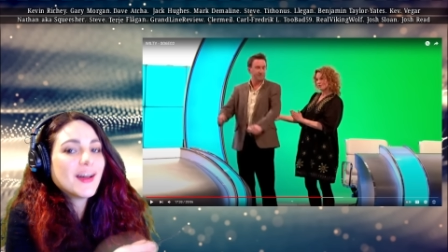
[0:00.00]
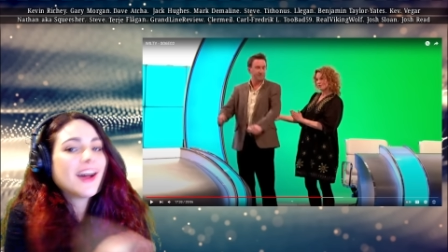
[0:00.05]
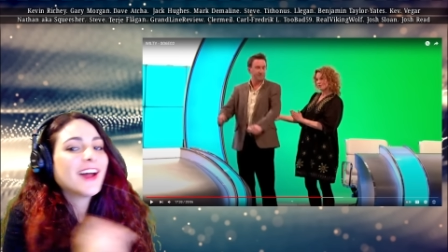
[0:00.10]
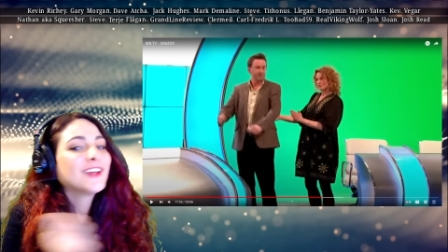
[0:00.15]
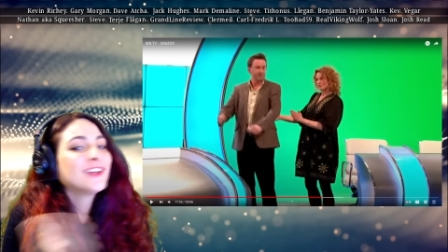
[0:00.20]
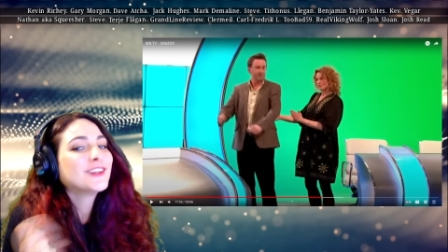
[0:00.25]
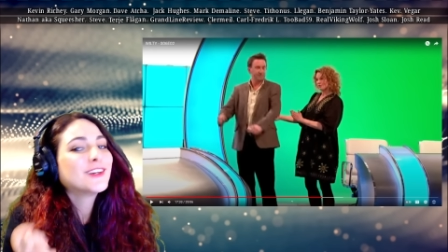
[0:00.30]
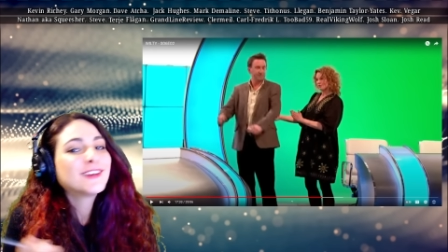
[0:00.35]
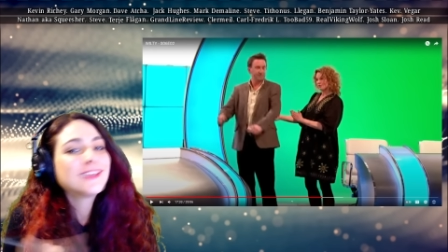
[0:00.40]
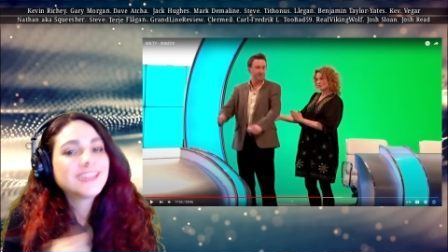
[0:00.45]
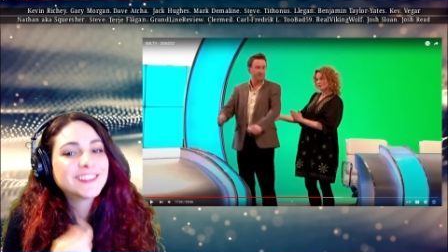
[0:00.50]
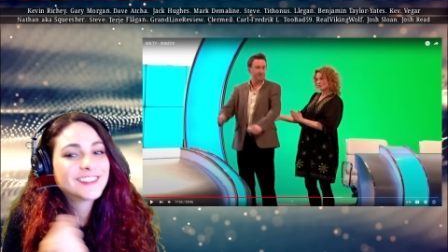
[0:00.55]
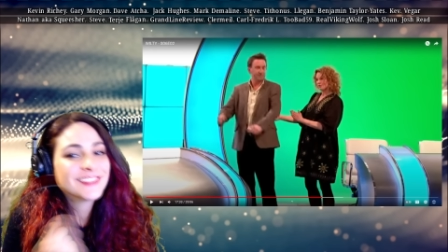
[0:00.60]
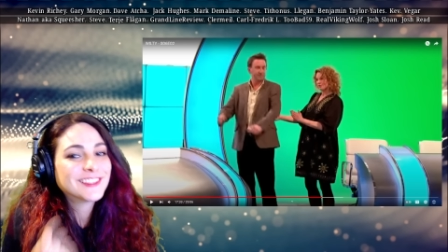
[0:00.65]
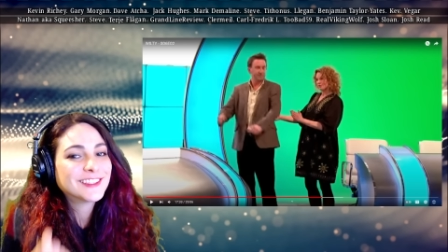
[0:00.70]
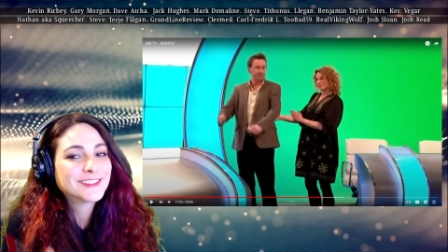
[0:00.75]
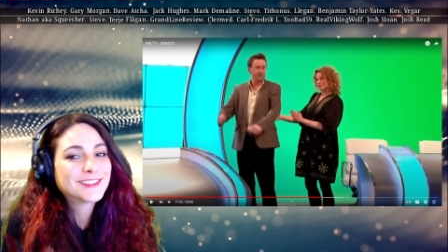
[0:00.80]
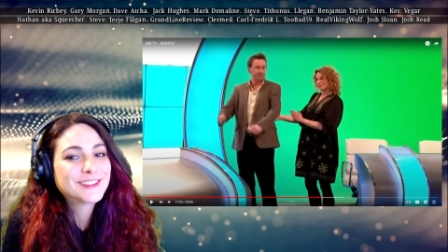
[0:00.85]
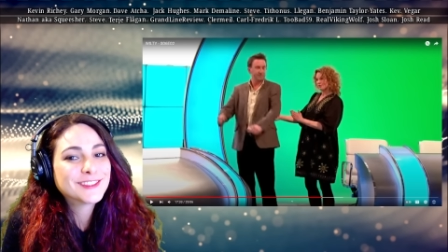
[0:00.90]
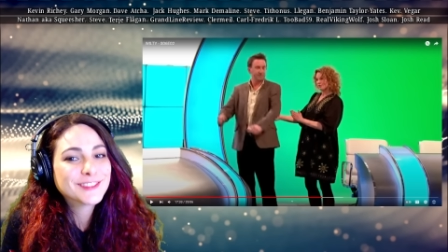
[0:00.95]
I know this
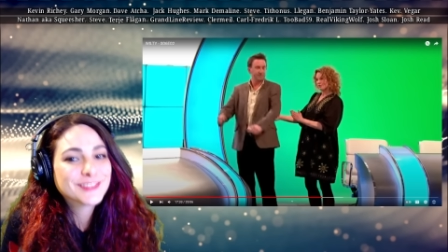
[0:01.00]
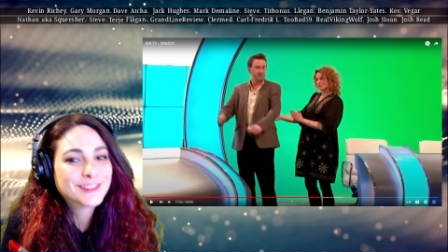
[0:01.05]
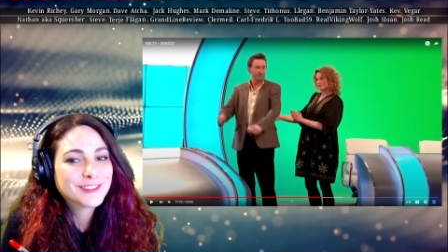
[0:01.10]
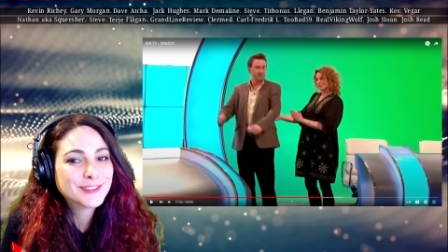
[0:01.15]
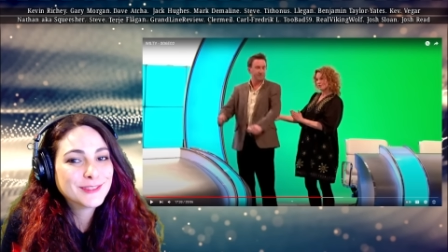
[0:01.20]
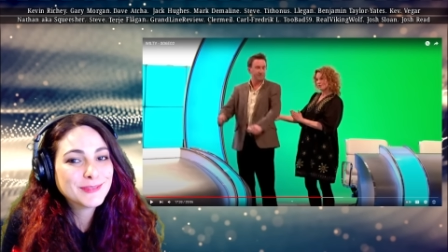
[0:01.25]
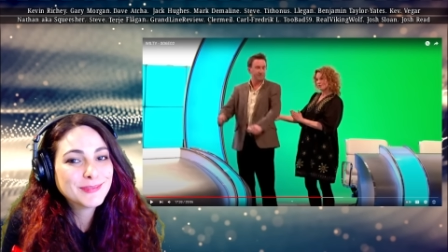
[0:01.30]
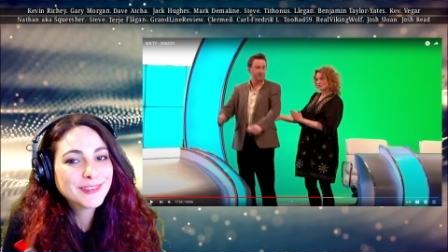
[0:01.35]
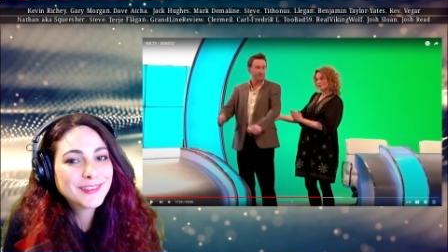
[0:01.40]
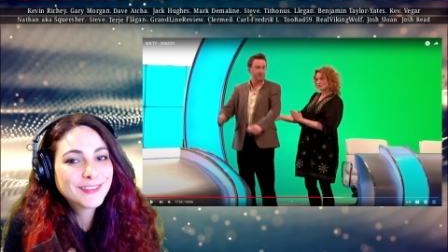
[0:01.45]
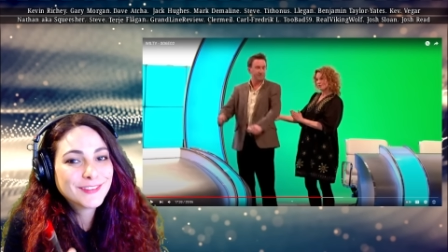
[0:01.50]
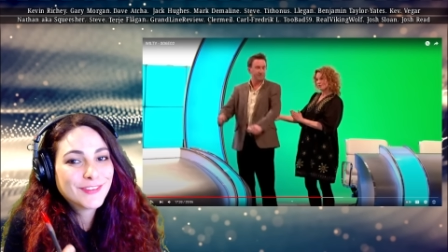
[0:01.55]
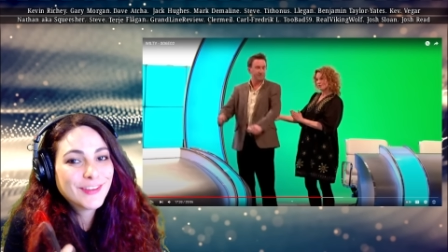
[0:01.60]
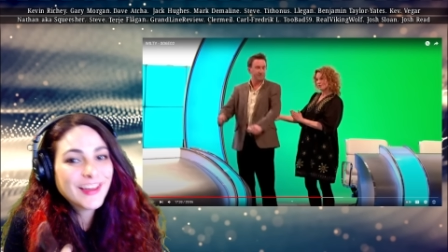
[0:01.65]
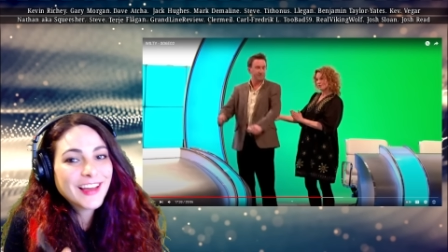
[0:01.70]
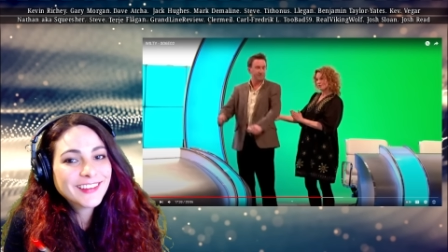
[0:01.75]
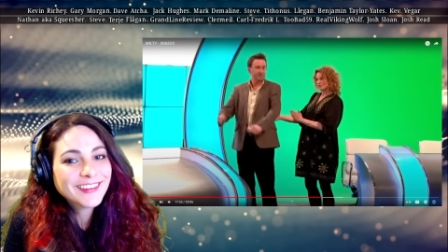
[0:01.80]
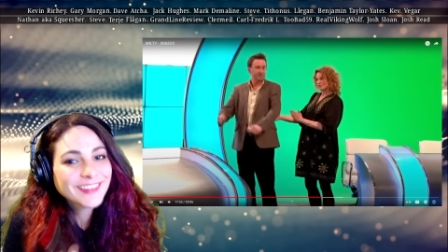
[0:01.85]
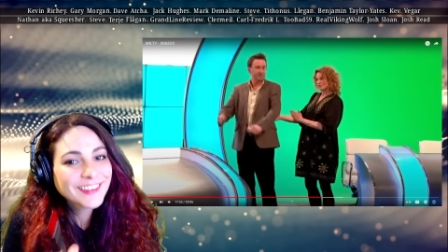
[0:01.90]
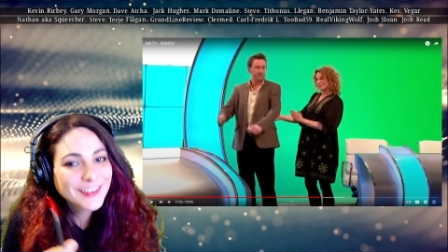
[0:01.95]
sounds so stupid, the
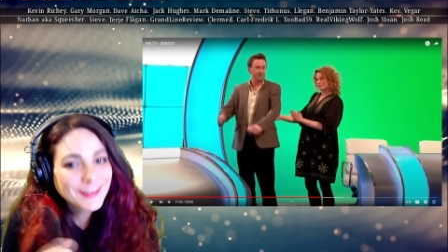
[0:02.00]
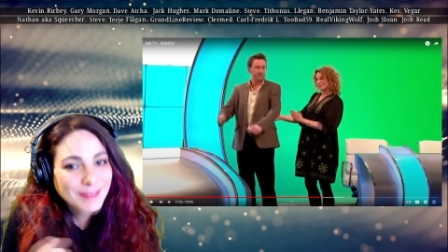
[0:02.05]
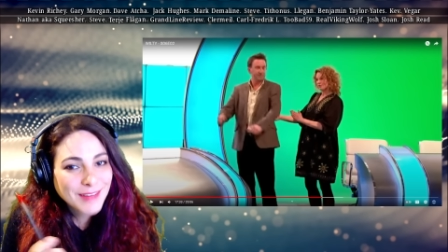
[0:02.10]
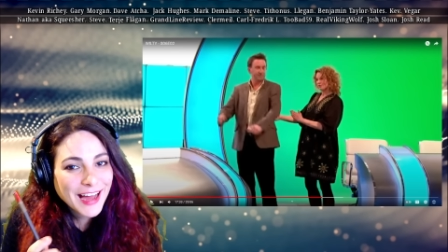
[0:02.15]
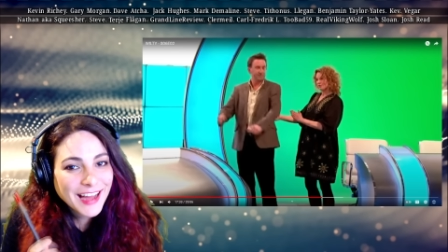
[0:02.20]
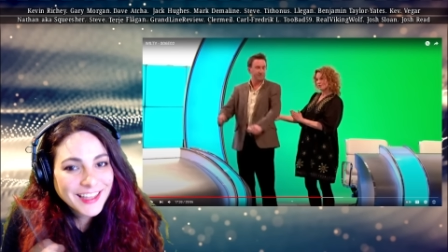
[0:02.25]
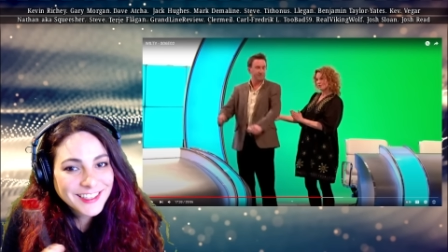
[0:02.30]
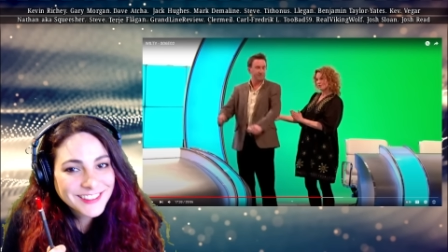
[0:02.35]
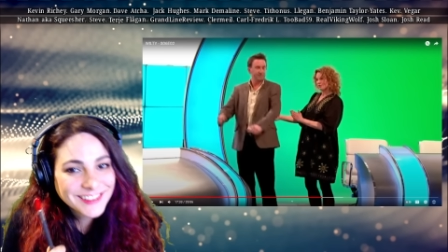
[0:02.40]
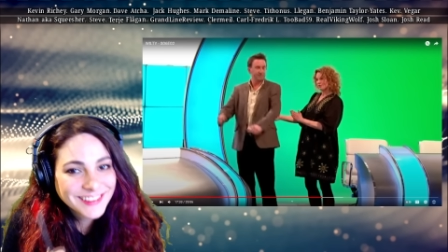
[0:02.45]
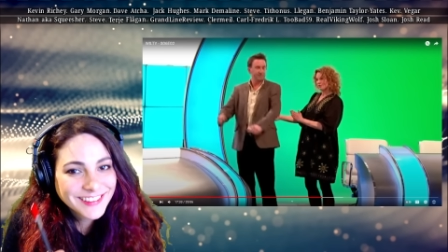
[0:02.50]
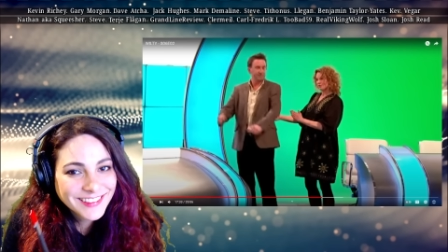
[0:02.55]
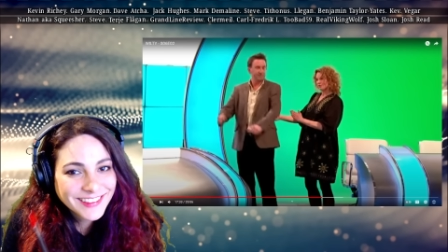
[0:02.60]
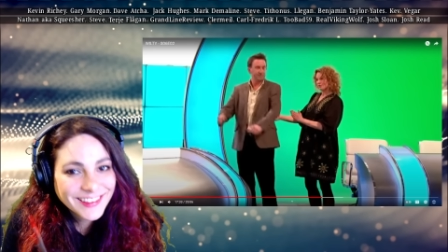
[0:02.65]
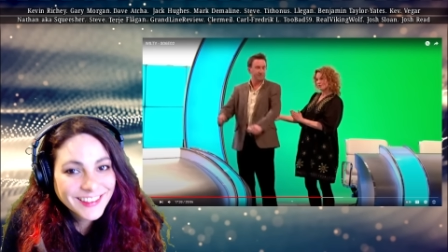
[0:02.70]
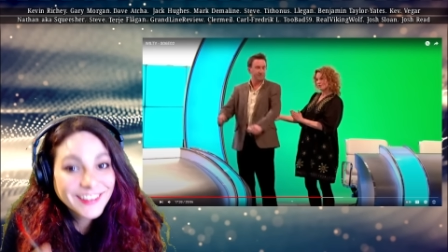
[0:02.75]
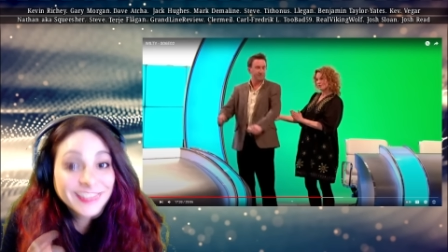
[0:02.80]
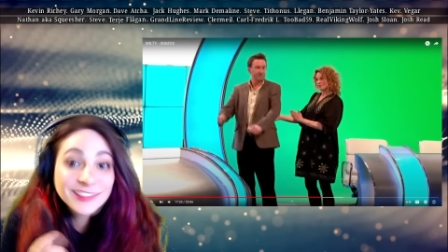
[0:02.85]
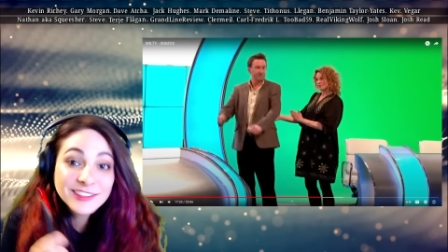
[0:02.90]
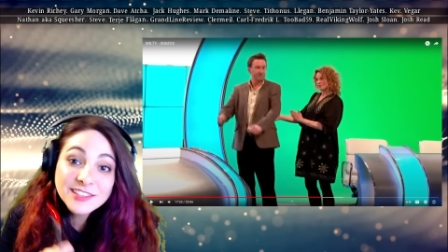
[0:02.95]
fact that I'm actually
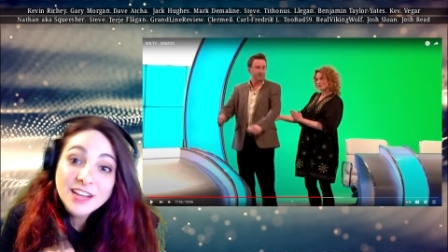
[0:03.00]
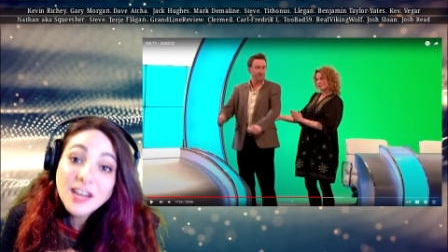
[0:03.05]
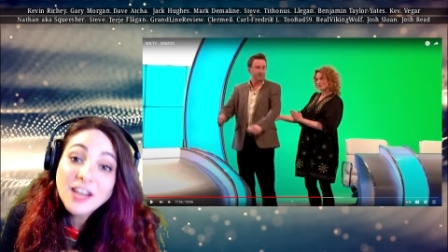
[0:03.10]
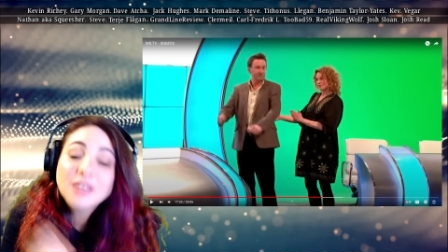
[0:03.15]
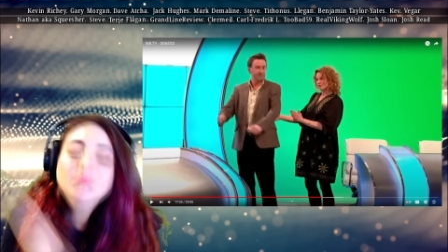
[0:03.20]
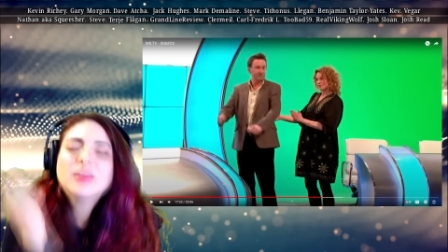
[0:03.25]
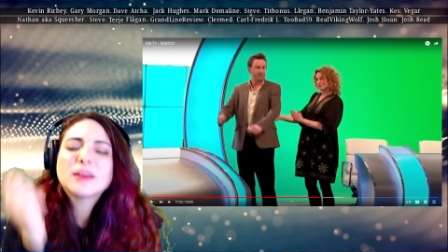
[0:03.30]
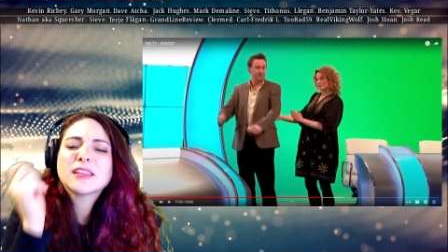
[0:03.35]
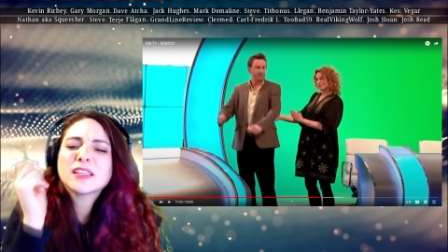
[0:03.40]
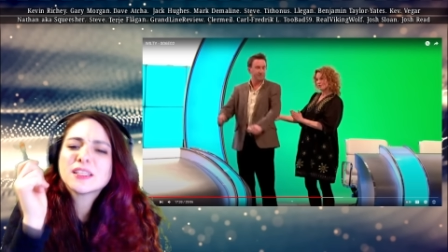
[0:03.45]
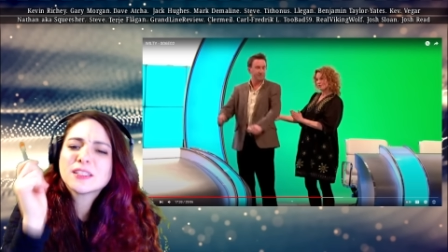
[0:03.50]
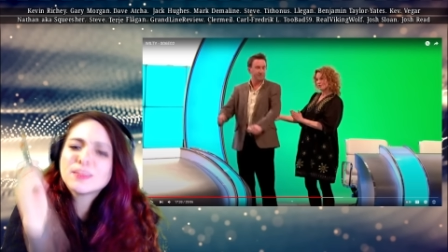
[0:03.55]
thinking of talking about this,